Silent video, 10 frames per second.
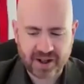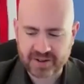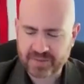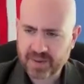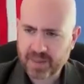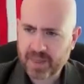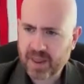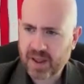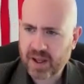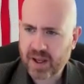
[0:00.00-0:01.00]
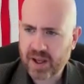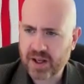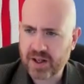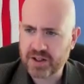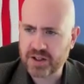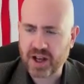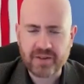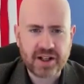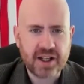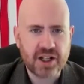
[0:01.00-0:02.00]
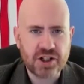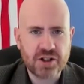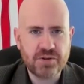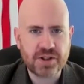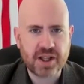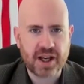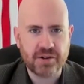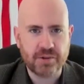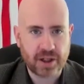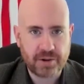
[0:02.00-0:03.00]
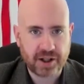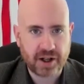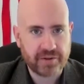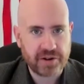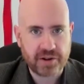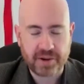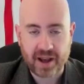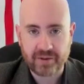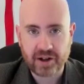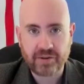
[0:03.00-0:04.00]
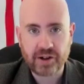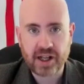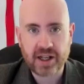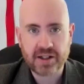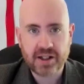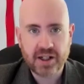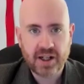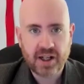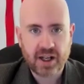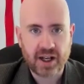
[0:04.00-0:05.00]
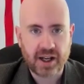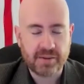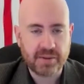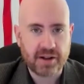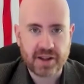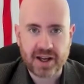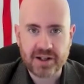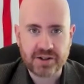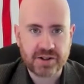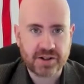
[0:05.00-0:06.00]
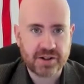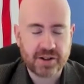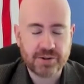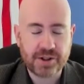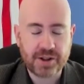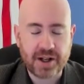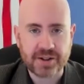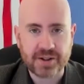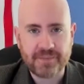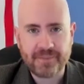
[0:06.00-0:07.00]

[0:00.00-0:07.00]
uh, do you have any issues that you really want to cover that we haven't covered yet? And beyond that, just closing thoughts.